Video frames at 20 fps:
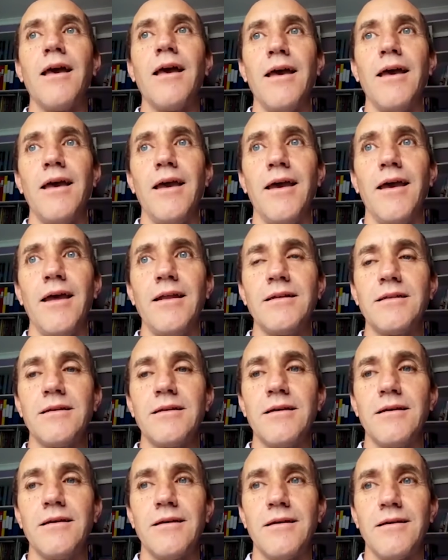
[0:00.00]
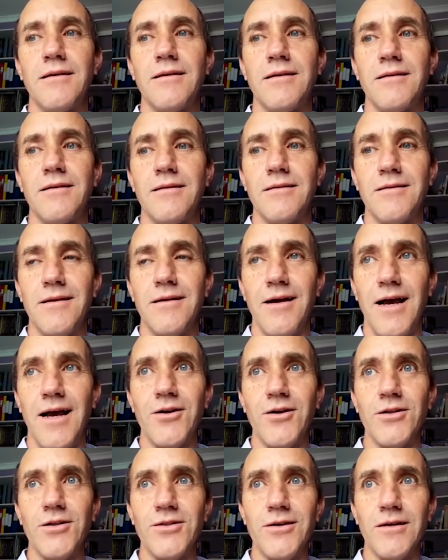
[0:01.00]
and I
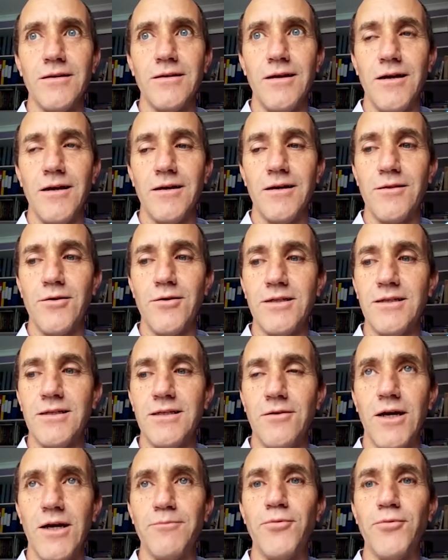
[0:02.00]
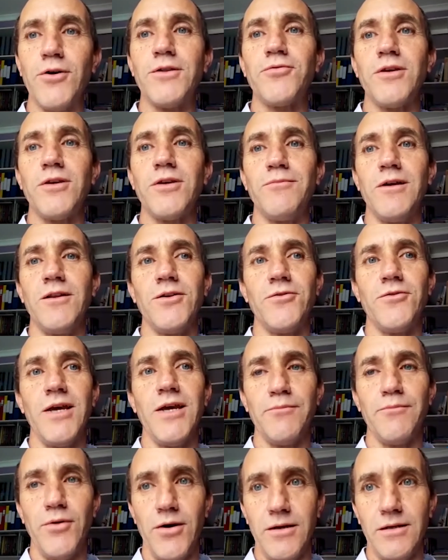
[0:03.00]
got the 1.3 million
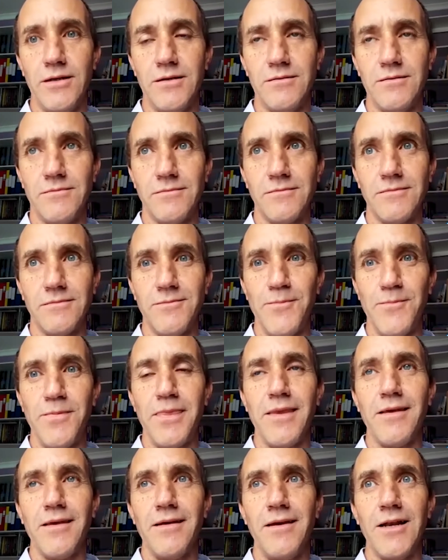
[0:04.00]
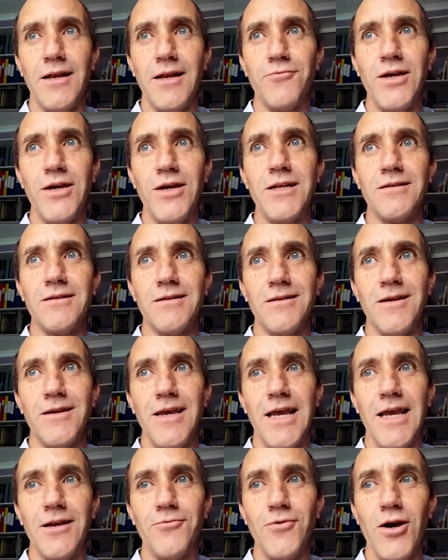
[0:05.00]
rand bond.
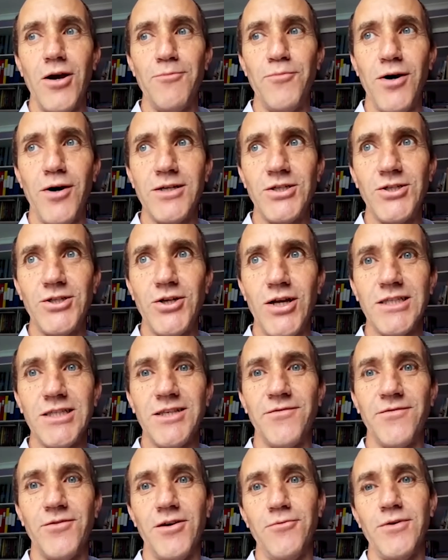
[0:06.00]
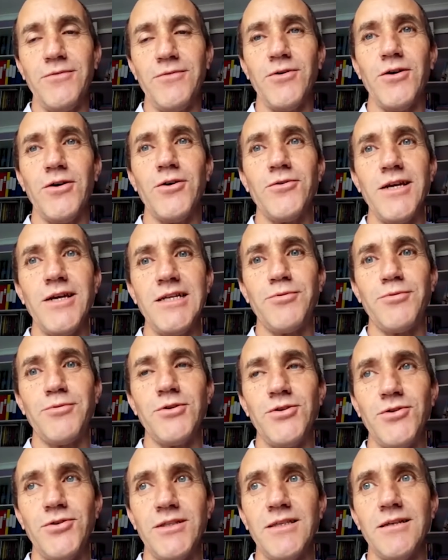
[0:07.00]
And upon transfer, we were already
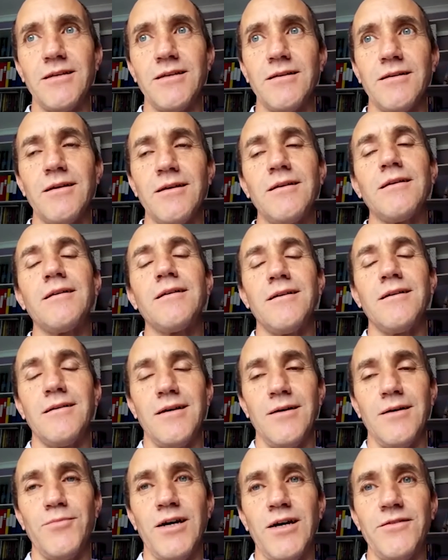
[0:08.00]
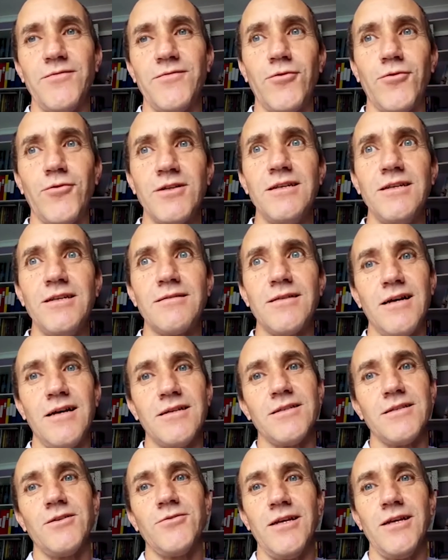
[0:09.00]
producing about
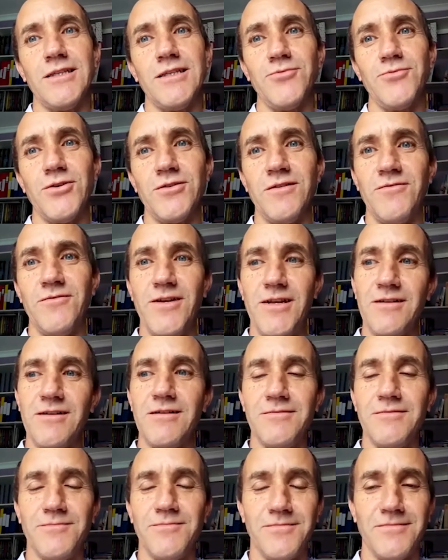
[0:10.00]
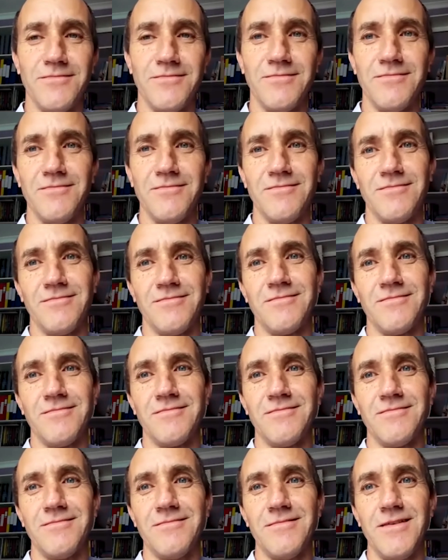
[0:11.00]
40,000 rands worth of rental
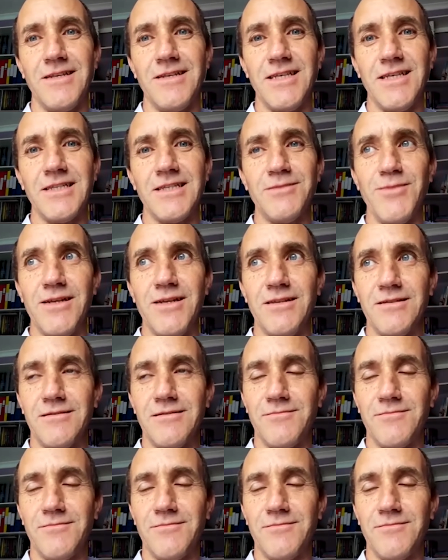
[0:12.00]
in 6 months.